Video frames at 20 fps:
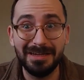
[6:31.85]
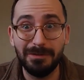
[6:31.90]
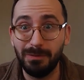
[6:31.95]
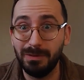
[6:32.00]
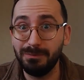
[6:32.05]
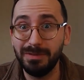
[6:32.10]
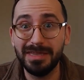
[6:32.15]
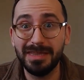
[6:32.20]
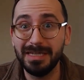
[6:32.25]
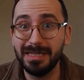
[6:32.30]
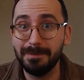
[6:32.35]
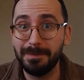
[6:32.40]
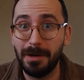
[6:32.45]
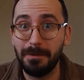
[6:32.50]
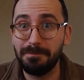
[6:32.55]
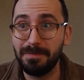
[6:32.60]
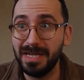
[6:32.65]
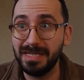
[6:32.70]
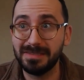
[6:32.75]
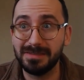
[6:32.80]
When we think
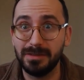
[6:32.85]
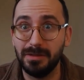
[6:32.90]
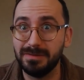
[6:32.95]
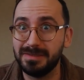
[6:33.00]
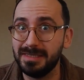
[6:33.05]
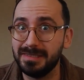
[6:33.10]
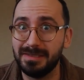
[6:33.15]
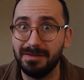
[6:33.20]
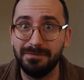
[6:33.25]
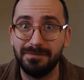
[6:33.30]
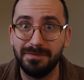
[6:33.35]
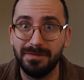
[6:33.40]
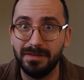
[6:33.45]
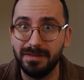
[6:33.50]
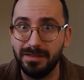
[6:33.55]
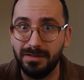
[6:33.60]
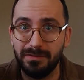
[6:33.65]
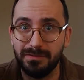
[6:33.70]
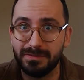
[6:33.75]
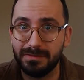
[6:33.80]
about base notes, that's
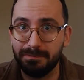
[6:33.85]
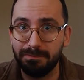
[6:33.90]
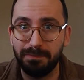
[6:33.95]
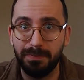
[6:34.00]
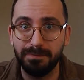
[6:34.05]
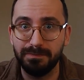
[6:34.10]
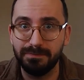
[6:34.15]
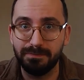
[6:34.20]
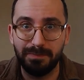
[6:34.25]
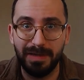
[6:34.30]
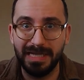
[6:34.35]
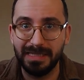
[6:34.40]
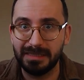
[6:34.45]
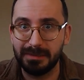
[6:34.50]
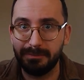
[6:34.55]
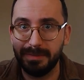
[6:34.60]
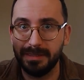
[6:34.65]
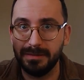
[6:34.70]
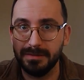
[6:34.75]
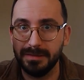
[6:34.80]

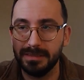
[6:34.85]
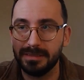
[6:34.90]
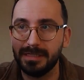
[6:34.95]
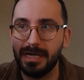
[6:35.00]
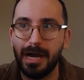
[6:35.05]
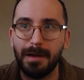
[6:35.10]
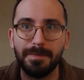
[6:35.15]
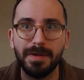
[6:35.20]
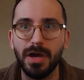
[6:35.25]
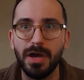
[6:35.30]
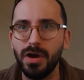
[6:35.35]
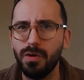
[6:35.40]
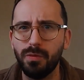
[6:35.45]
base, middle, and top,